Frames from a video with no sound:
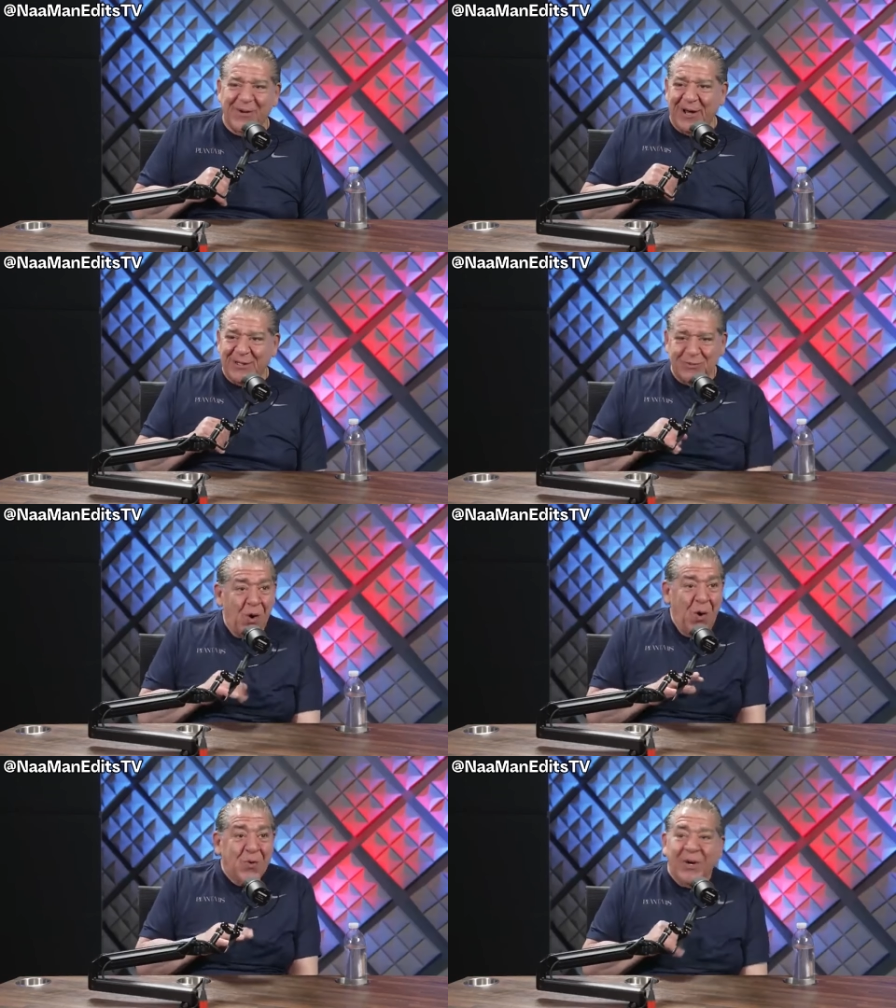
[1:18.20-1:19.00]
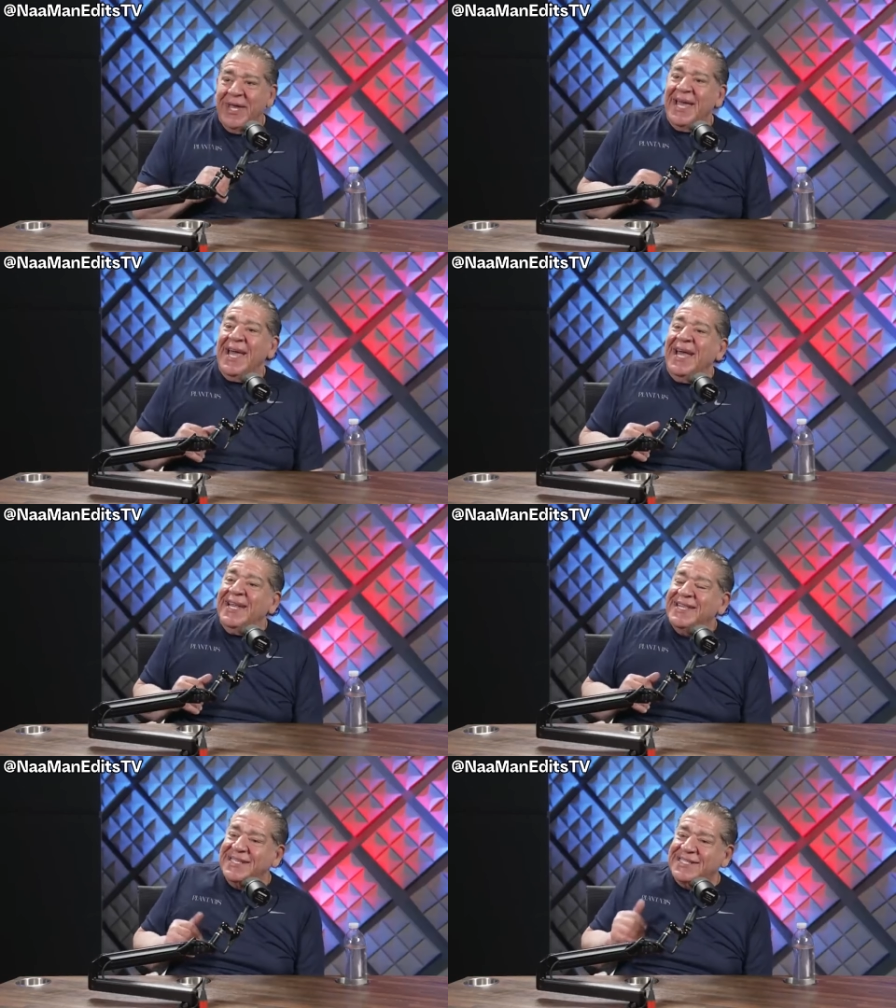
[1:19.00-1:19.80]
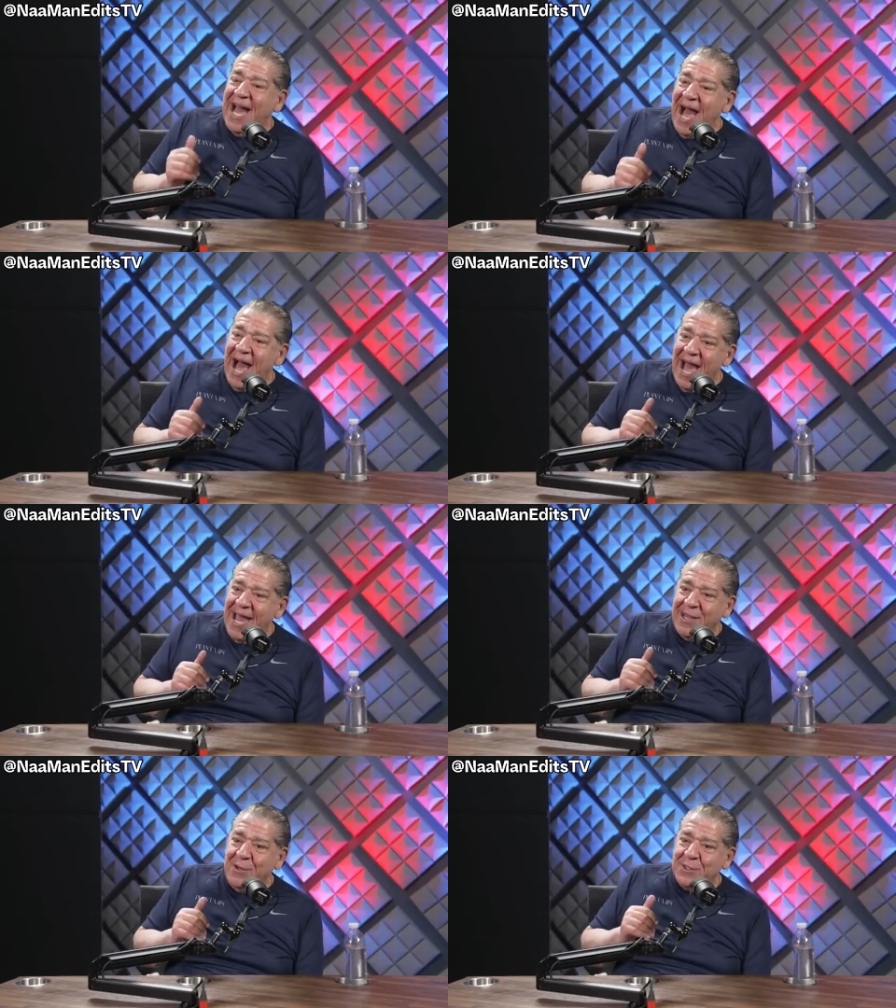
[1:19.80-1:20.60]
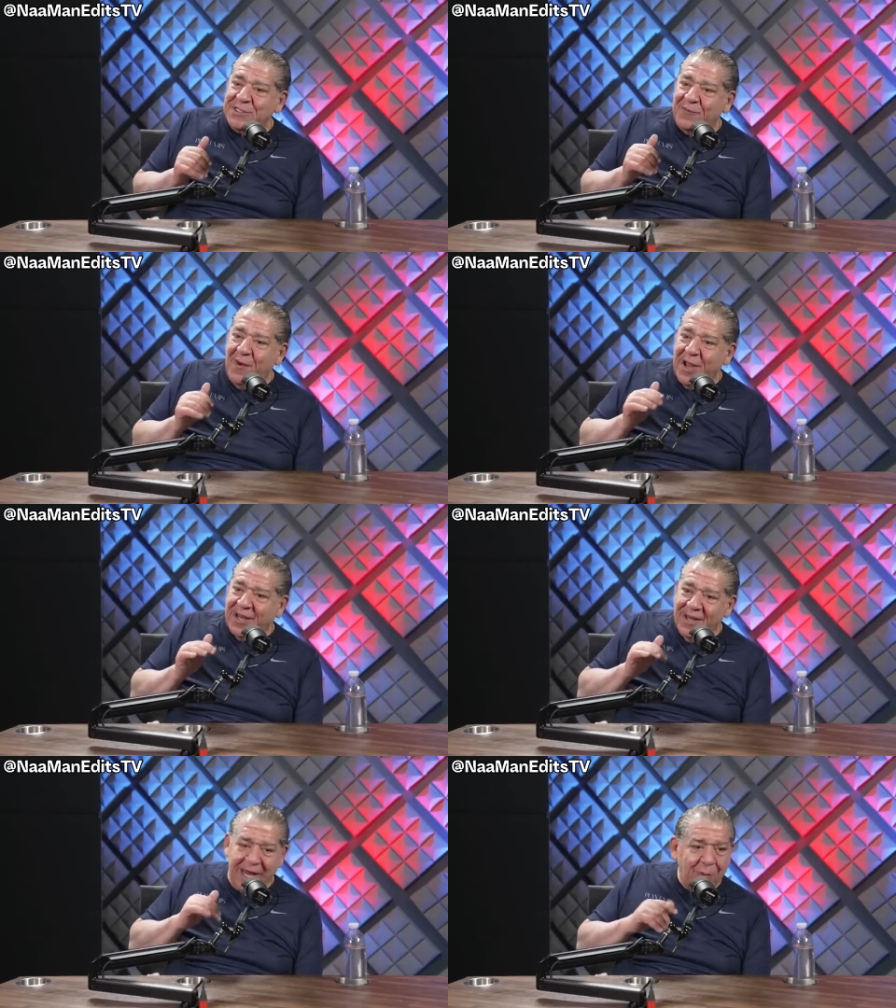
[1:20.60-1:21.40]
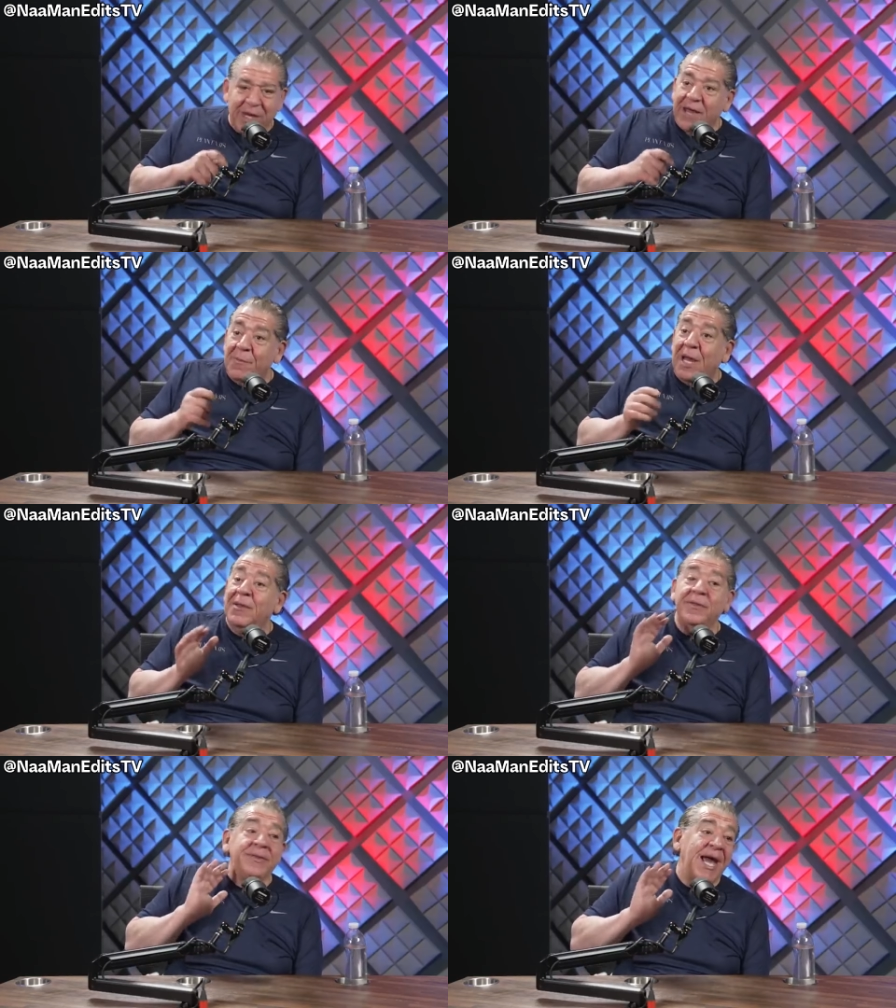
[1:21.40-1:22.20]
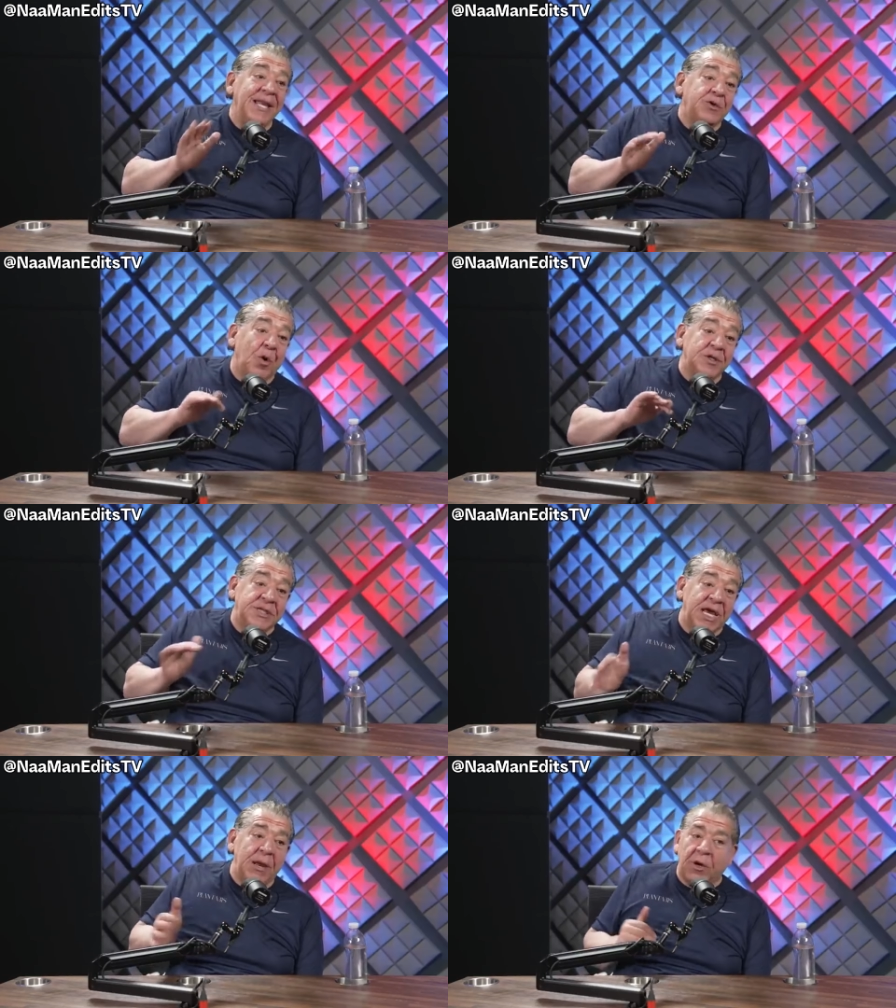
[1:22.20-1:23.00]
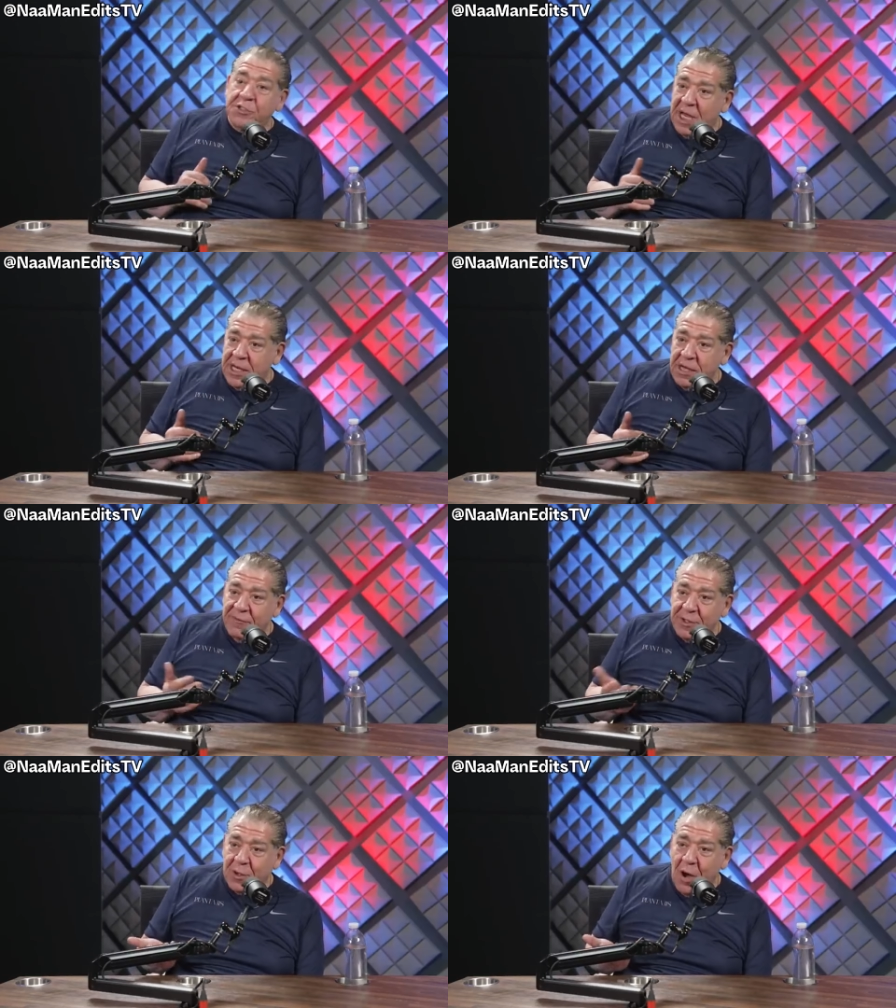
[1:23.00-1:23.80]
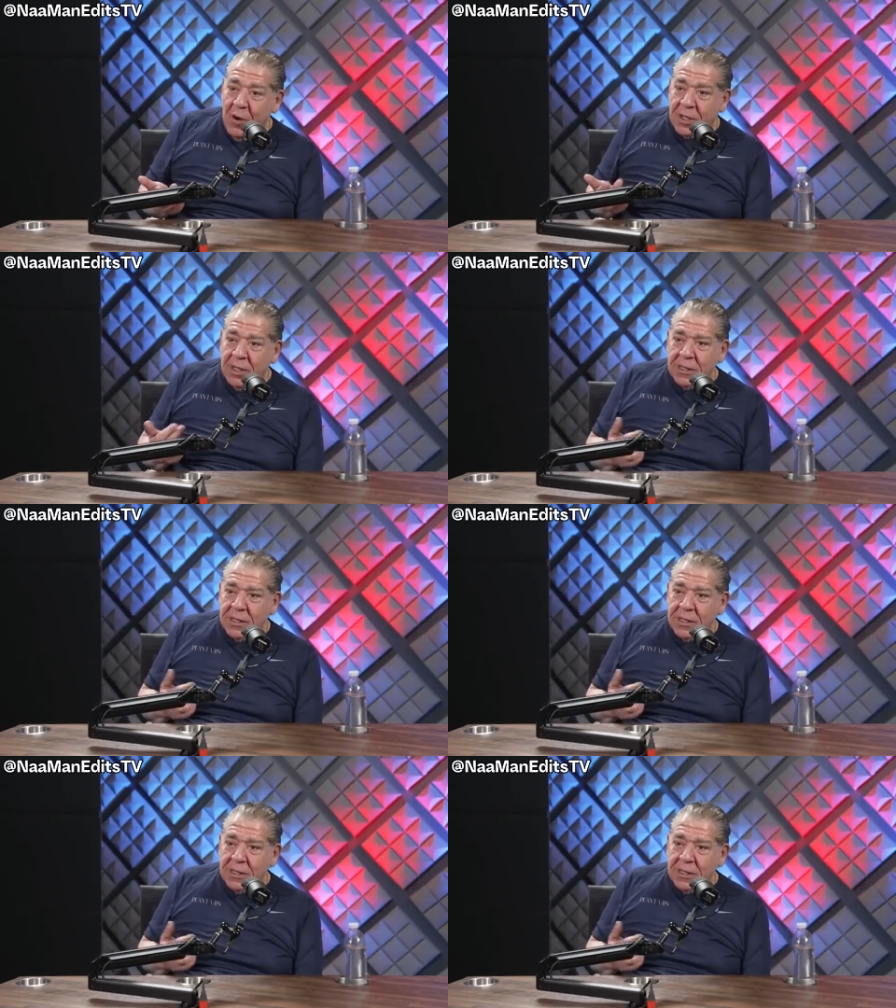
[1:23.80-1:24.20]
the door. He goes, "Woo!" This guy used to fuck like we give him up. Then towards the end, I would go, "Johnny, you ever do coke?"